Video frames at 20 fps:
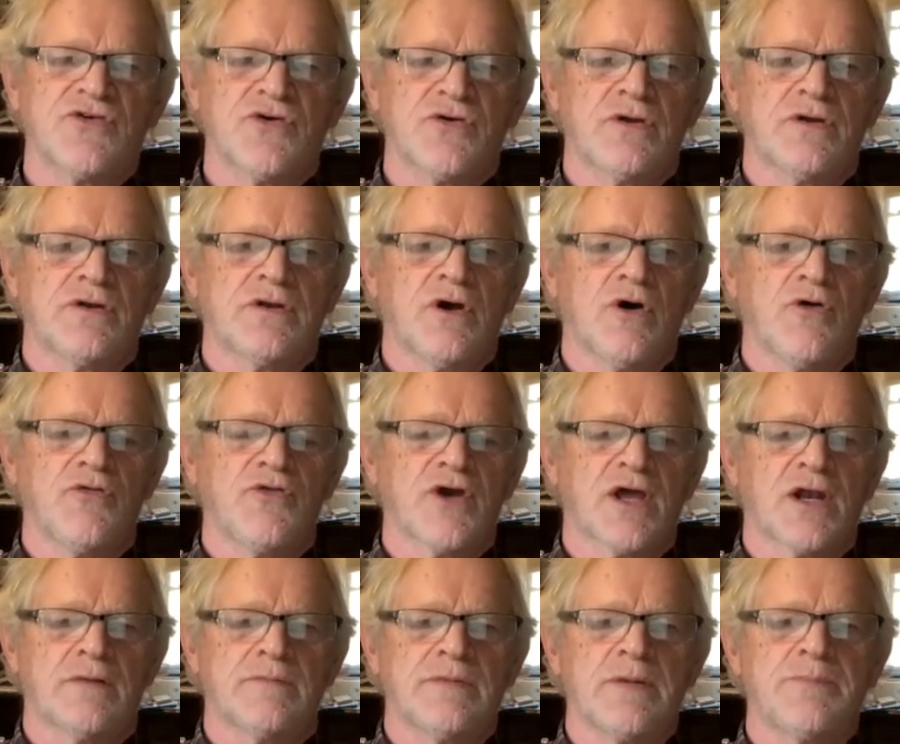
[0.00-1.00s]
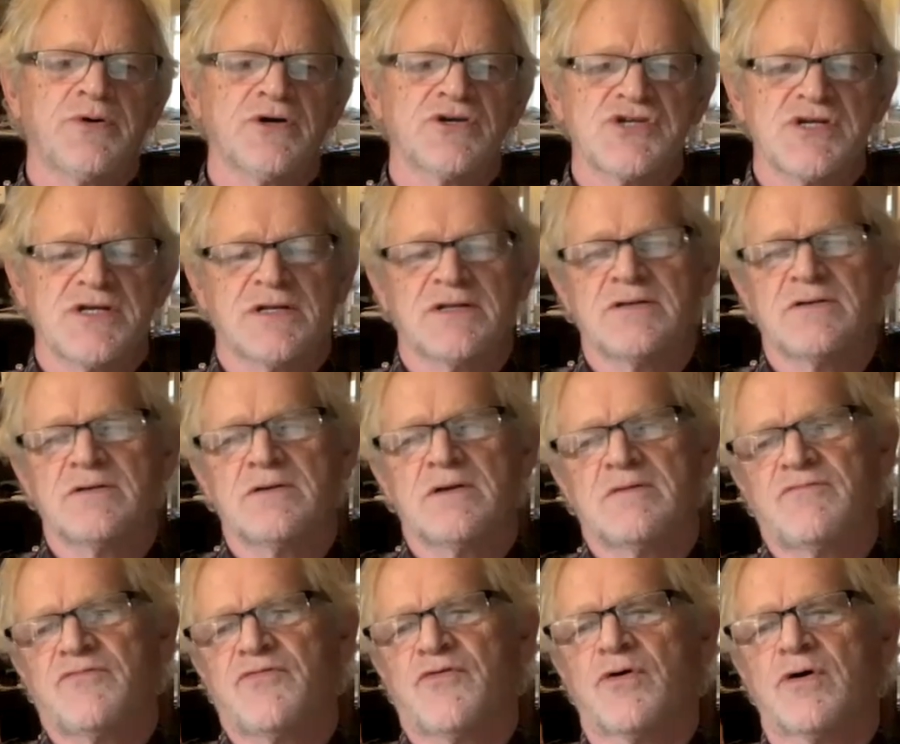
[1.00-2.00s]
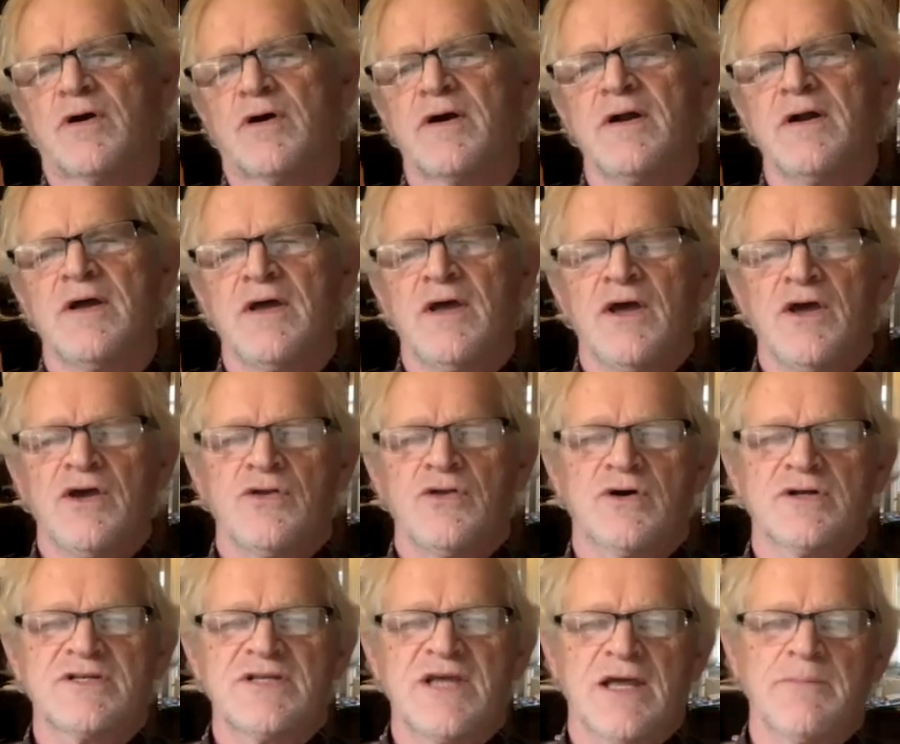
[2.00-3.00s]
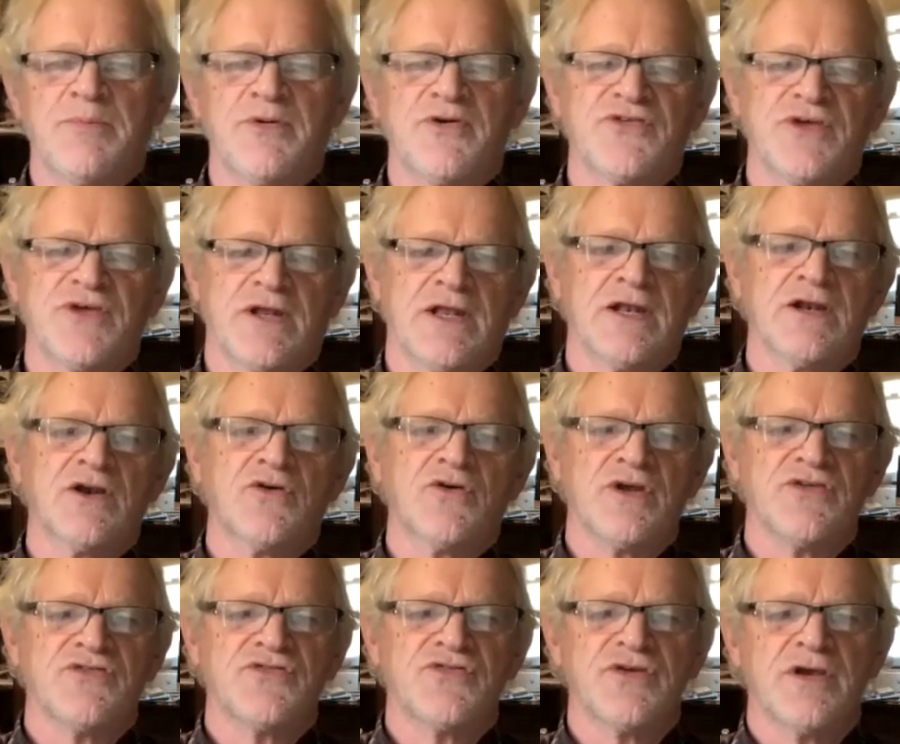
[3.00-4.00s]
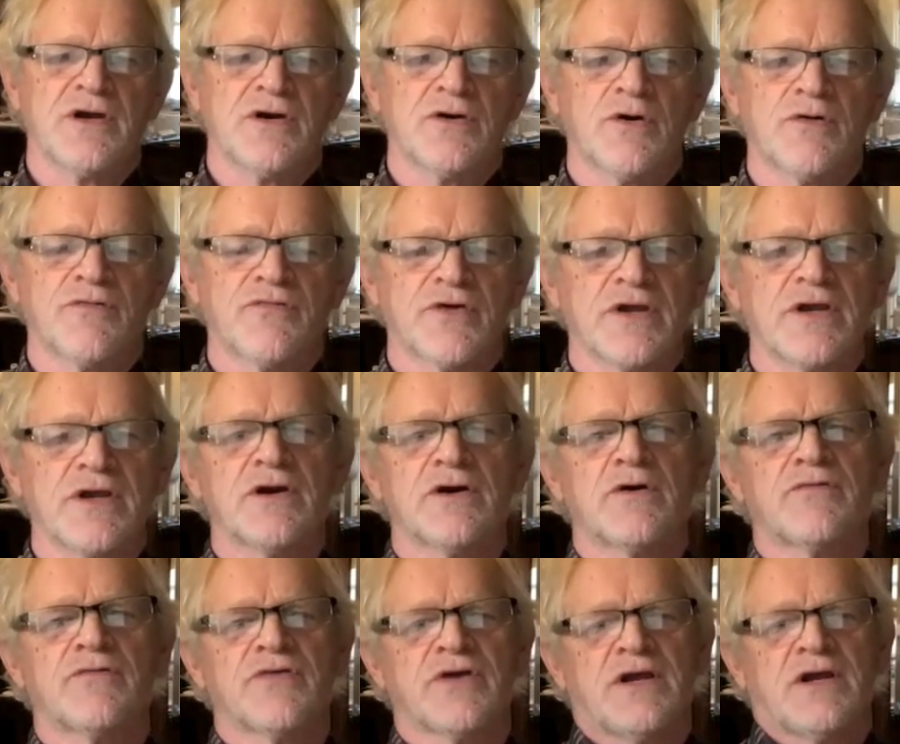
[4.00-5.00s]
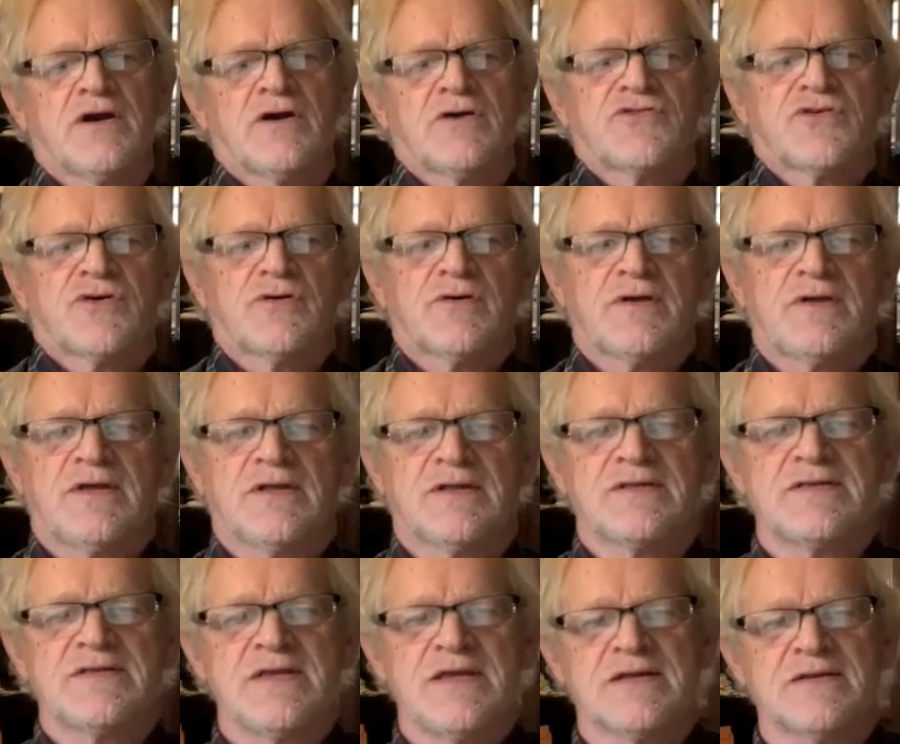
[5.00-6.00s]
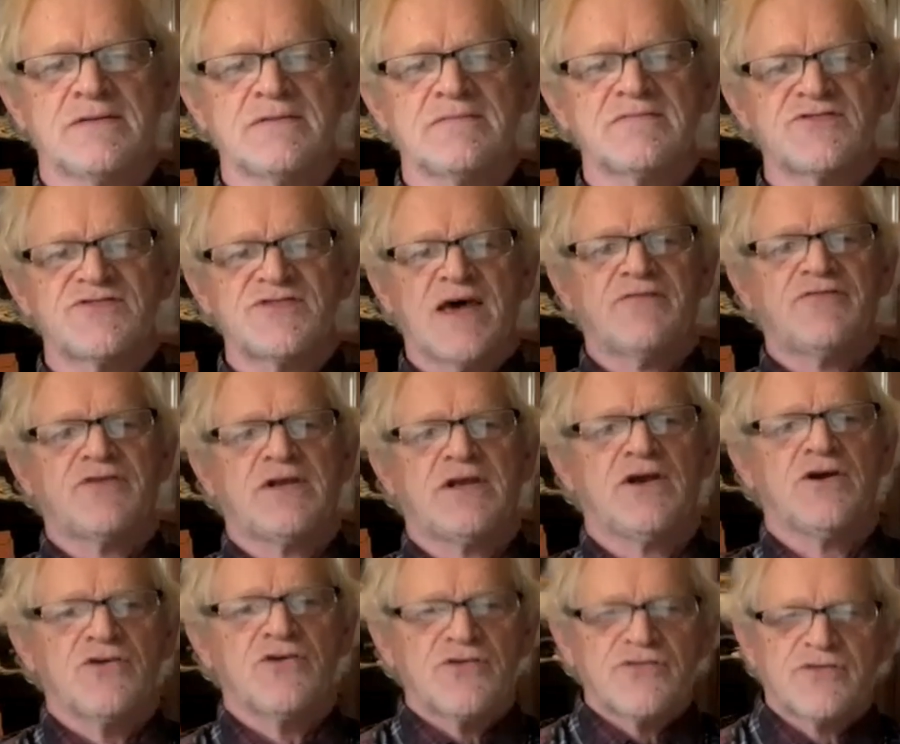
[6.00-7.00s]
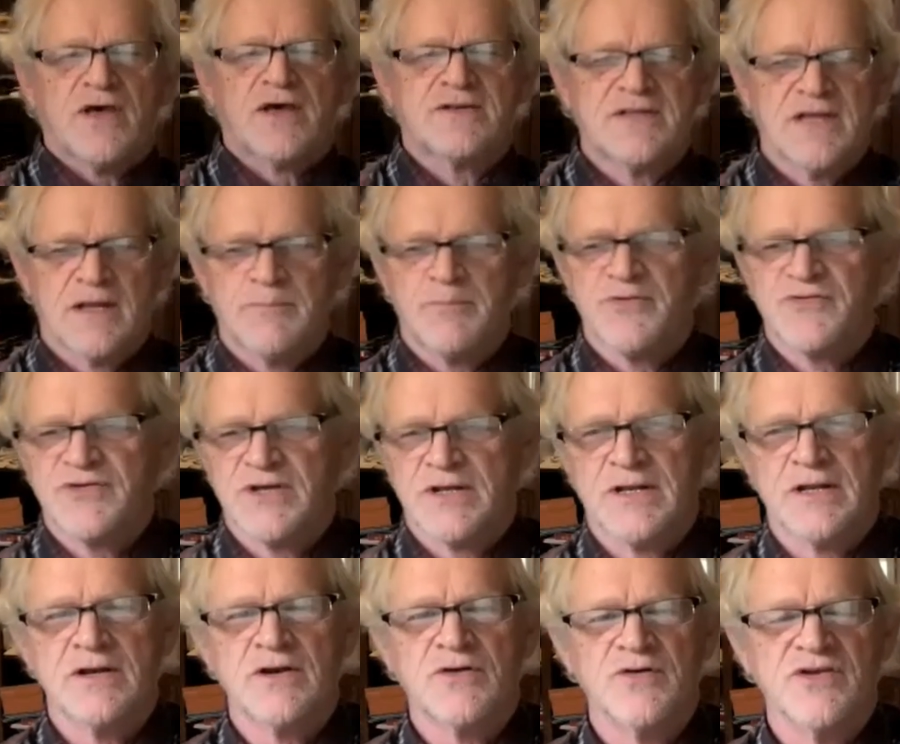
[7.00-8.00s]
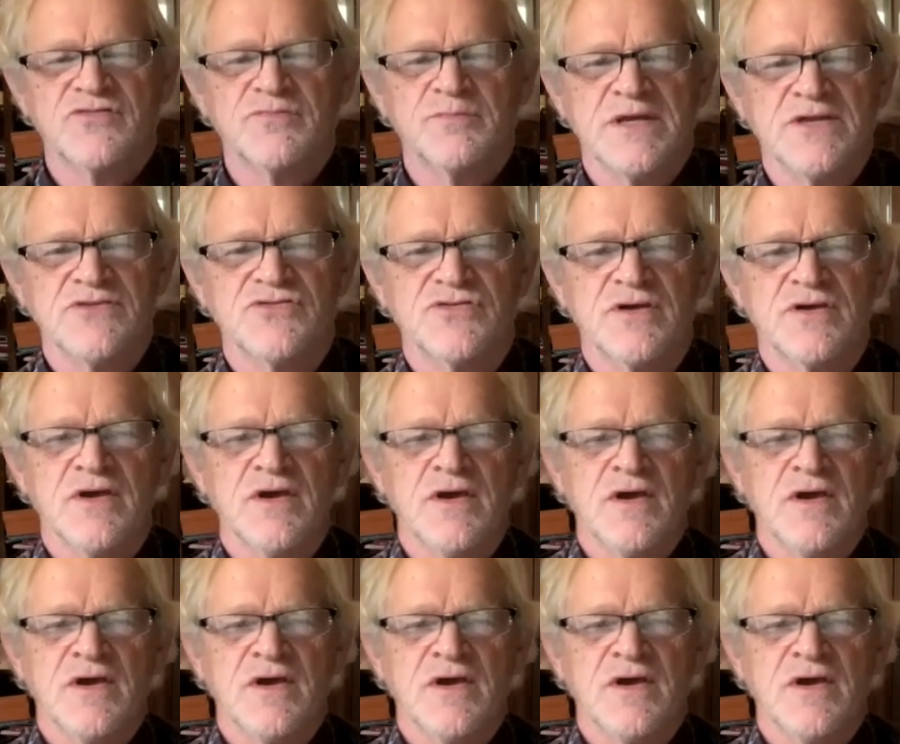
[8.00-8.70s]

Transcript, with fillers: So you know they're going to be pushing for, you know, a 10% increase year over year over year. So in, in seven years, a 10% increase means